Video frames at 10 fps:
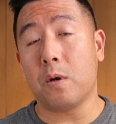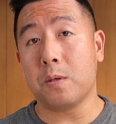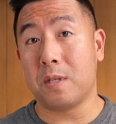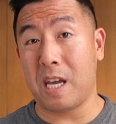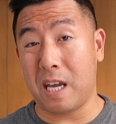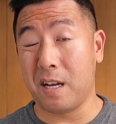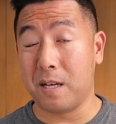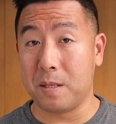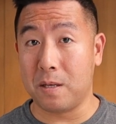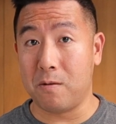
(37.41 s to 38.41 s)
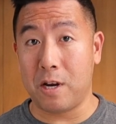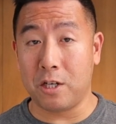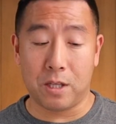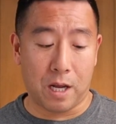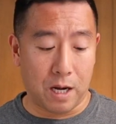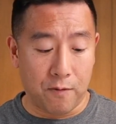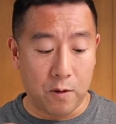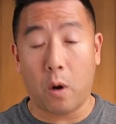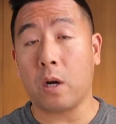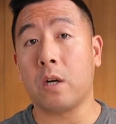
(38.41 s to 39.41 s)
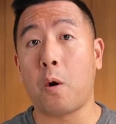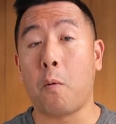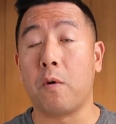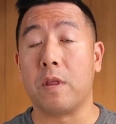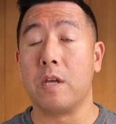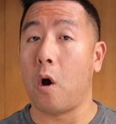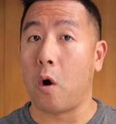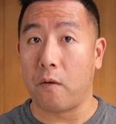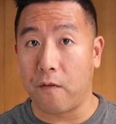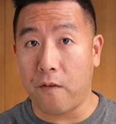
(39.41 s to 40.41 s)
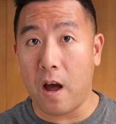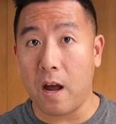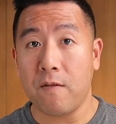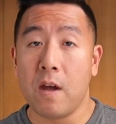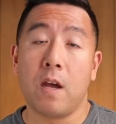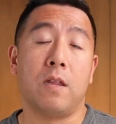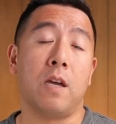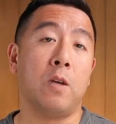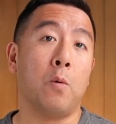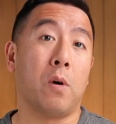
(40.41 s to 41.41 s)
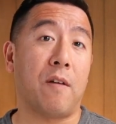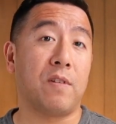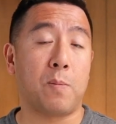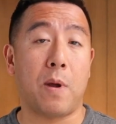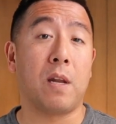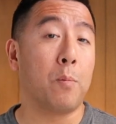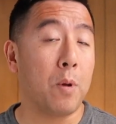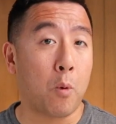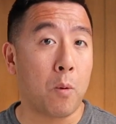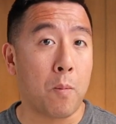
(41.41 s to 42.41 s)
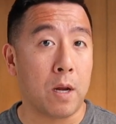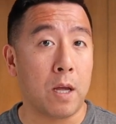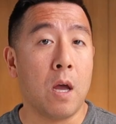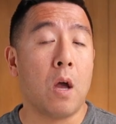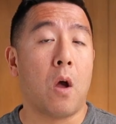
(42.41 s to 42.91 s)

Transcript: to also take in consideration that if you are going to go with the R5, that you will have to spend a little bit more money